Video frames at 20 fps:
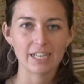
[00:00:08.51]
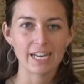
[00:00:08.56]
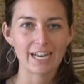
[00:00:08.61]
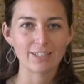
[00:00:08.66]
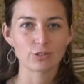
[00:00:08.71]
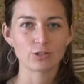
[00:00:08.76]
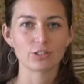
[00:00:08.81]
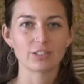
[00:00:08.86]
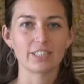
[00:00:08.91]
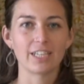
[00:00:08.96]

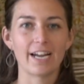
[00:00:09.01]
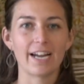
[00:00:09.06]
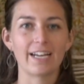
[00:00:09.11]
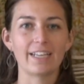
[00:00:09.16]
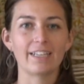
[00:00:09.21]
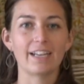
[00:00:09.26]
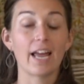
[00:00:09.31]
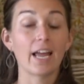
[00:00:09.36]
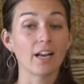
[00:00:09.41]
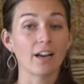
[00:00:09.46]
natural
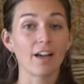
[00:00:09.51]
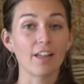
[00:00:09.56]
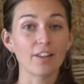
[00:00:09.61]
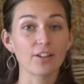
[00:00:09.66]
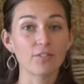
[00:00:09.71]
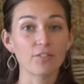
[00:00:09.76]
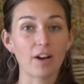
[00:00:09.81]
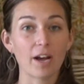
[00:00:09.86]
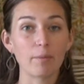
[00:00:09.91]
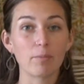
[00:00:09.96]
dyeing, and
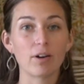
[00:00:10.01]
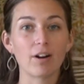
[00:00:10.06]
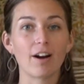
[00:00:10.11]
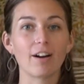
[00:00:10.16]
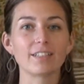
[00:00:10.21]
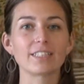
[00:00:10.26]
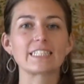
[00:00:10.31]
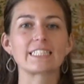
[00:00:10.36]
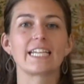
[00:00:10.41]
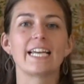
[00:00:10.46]
other fiber
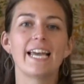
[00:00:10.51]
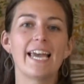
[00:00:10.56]
arts.